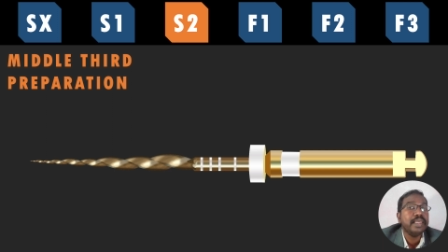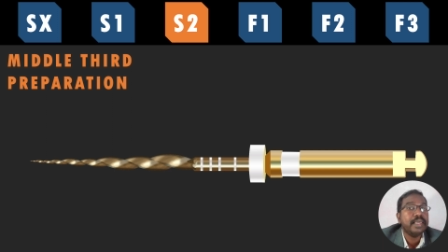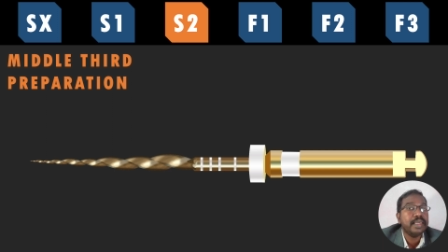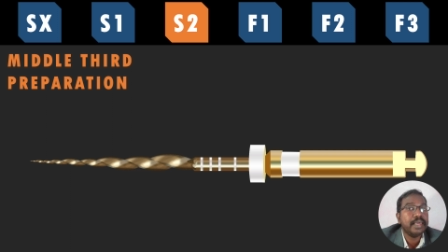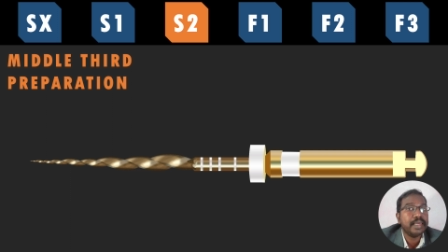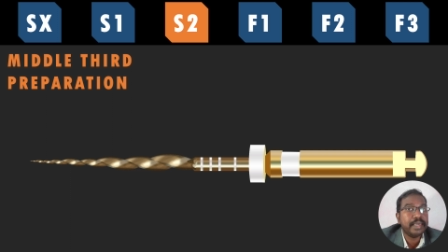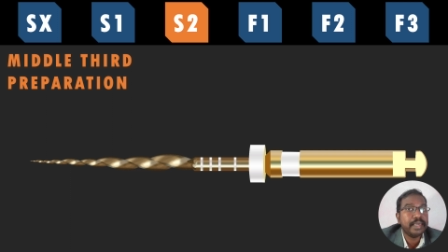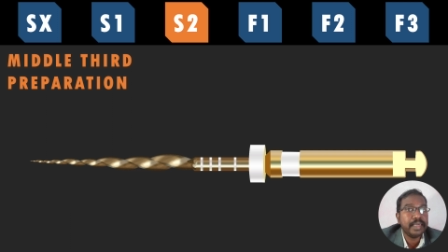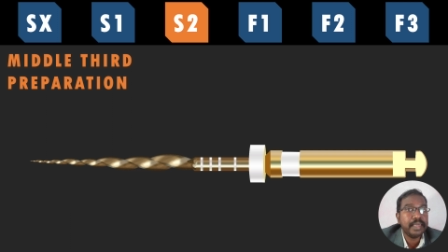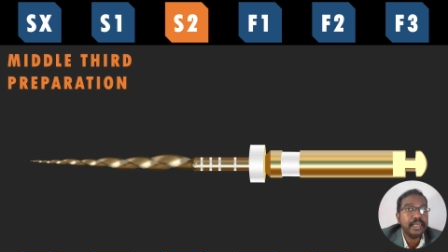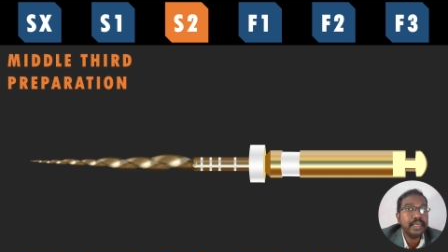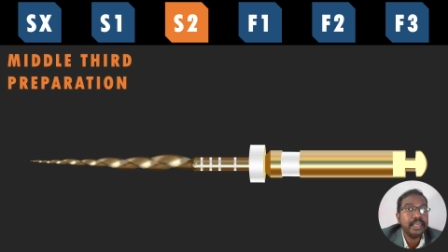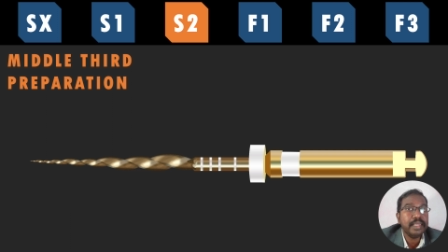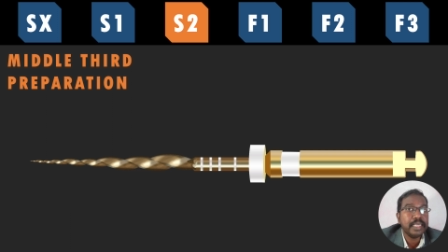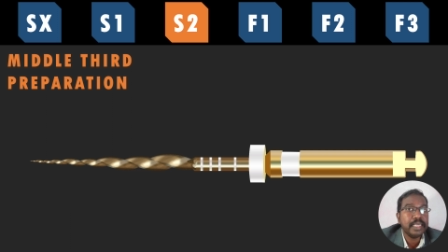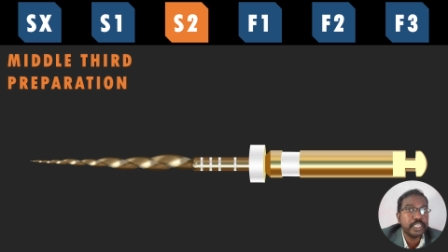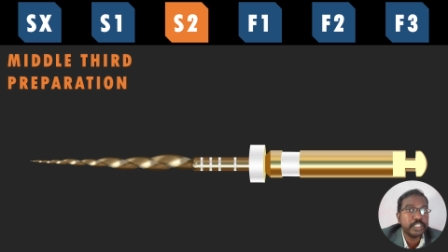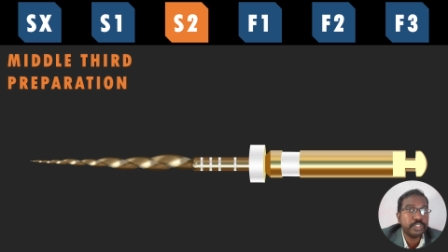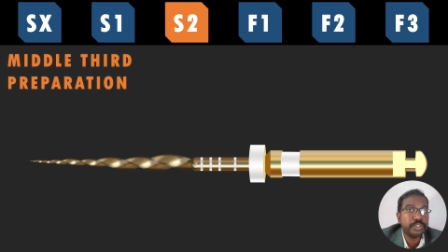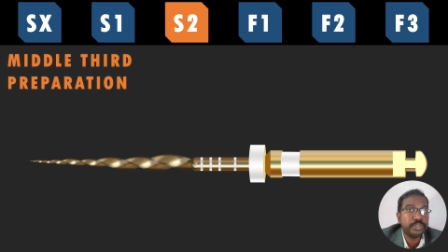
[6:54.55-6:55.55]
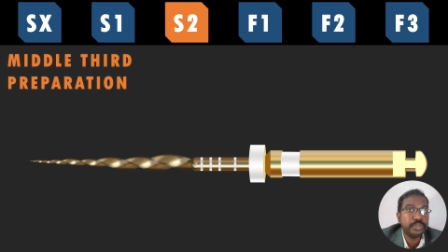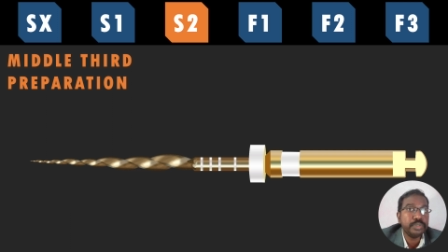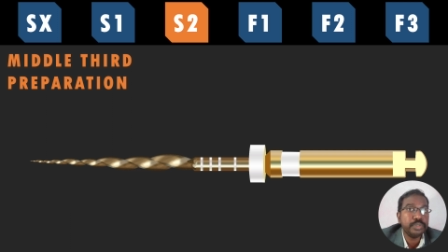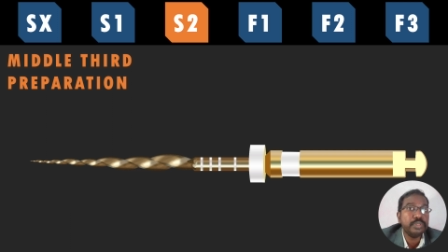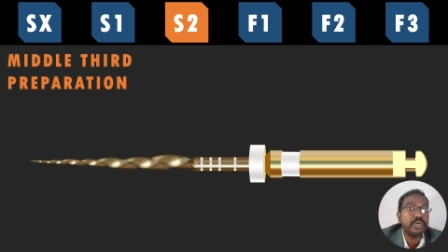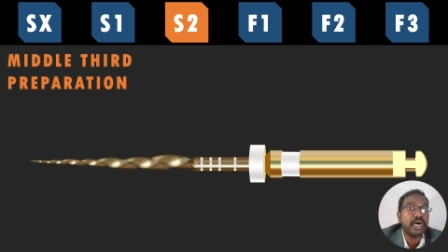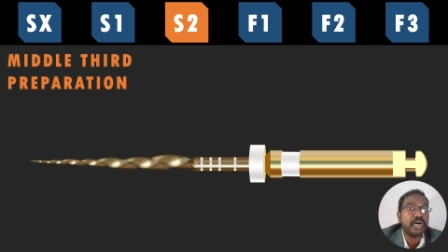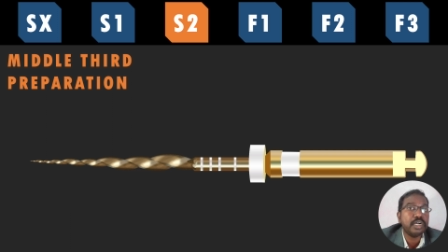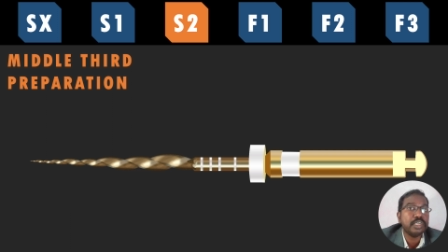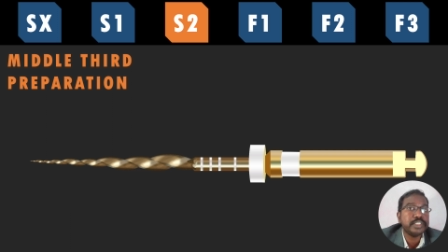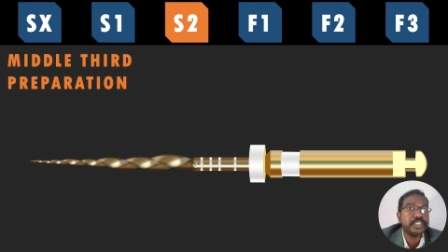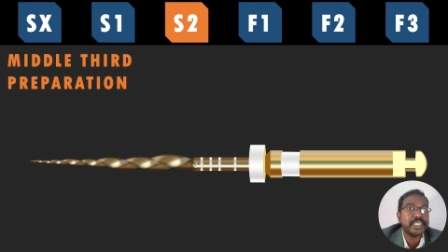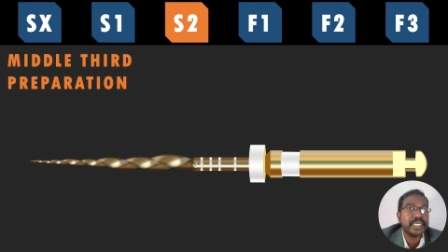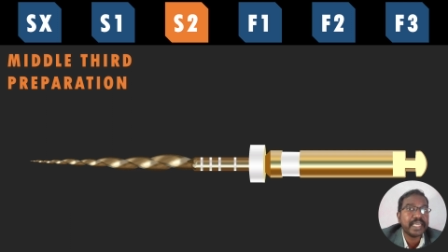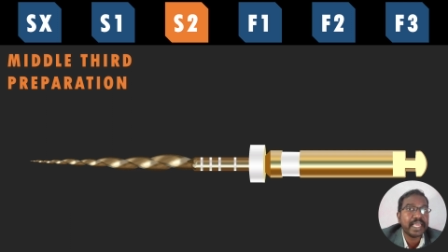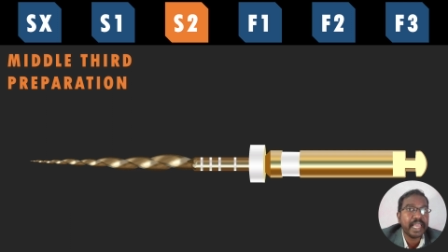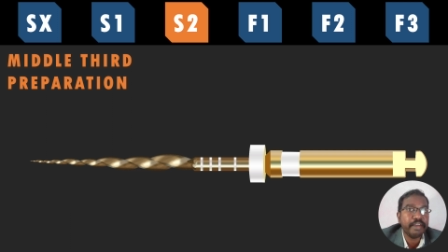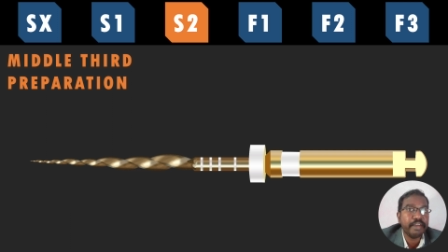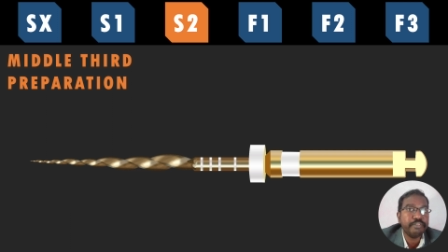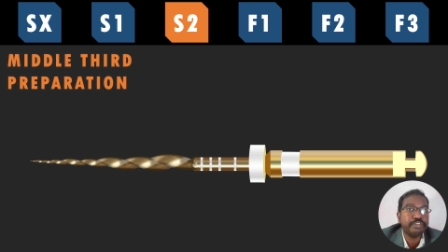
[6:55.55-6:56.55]
Again, S2 also
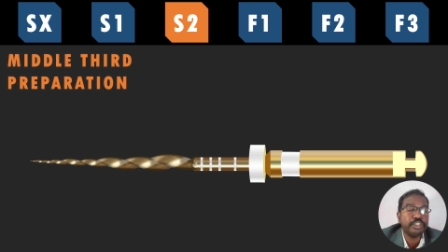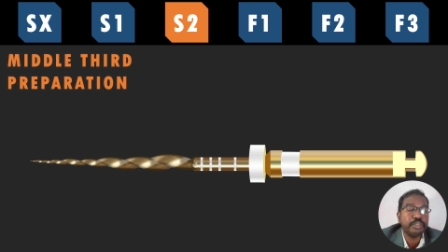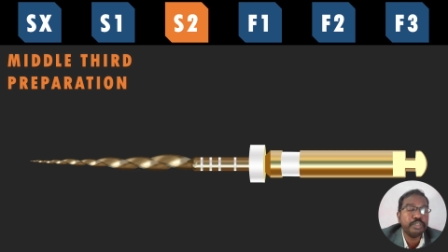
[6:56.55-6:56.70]
have